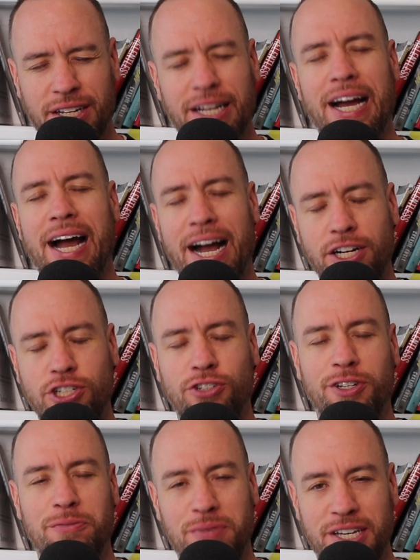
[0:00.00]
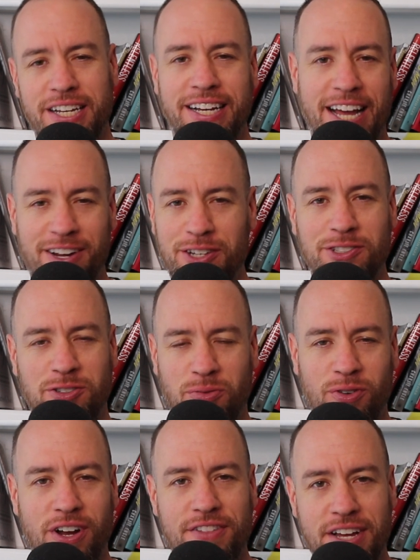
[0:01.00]
Like, actually be, again, I'll use the
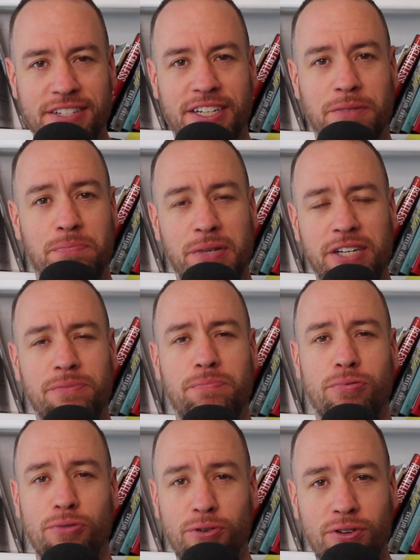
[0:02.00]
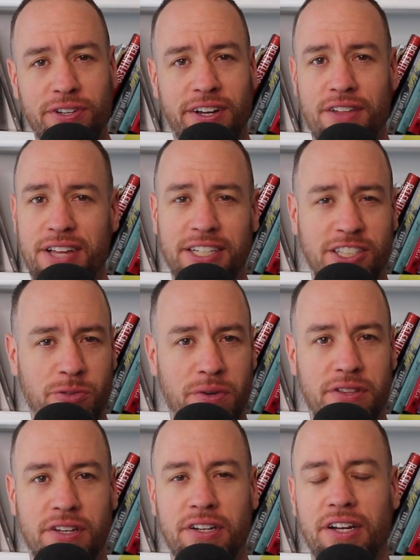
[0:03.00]
word authentic, be brutally authentic
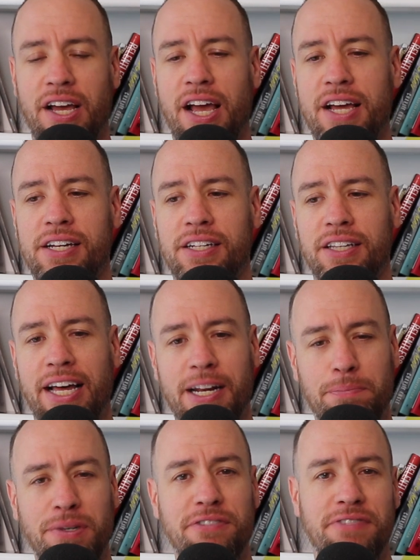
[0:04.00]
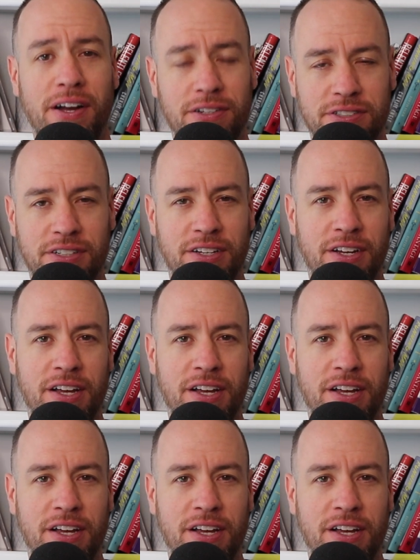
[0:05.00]
with it and let it be felt.